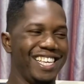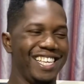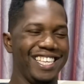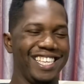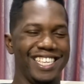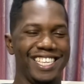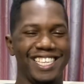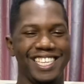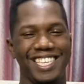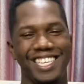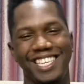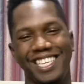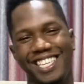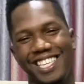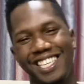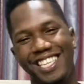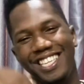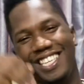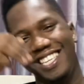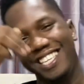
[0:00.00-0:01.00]

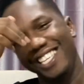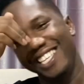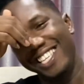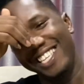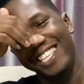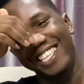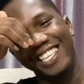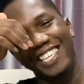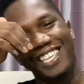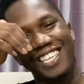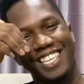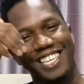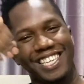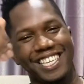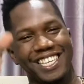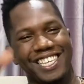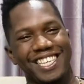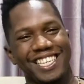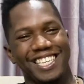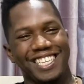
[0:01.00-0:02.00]

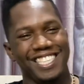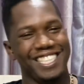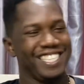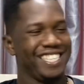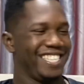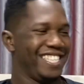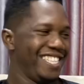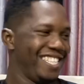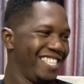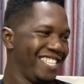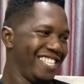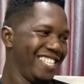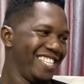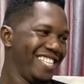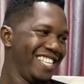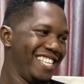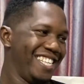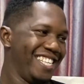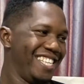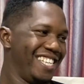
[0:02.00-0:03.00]

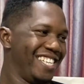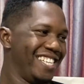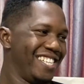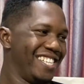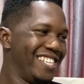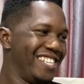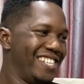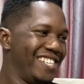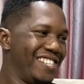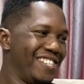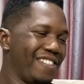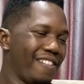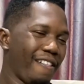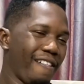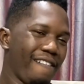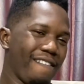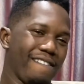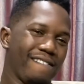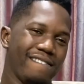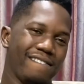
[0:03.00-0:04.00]

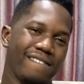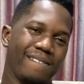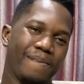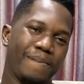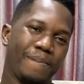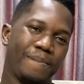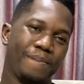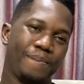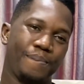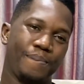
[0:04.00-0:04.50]
(not speaking)